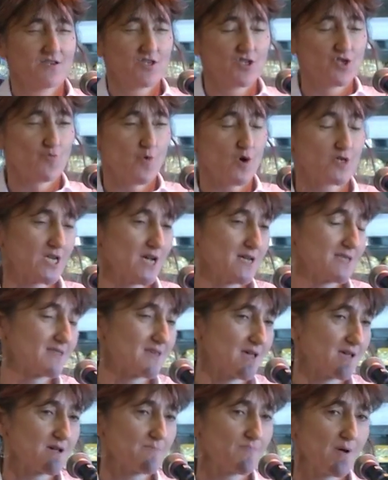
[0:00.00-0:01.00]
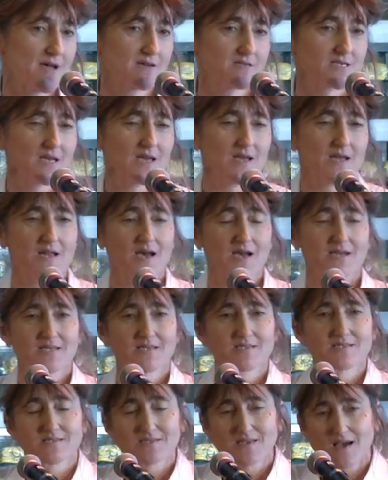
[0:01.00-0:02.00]
to what I think about it, and I
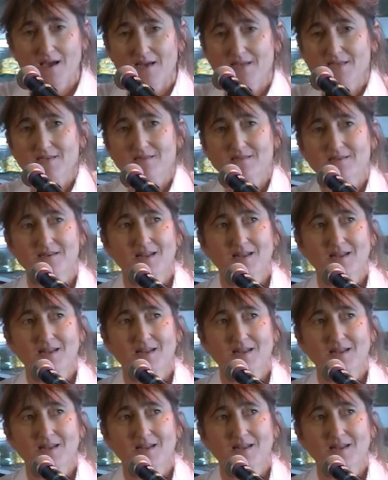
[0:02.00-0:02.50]
decided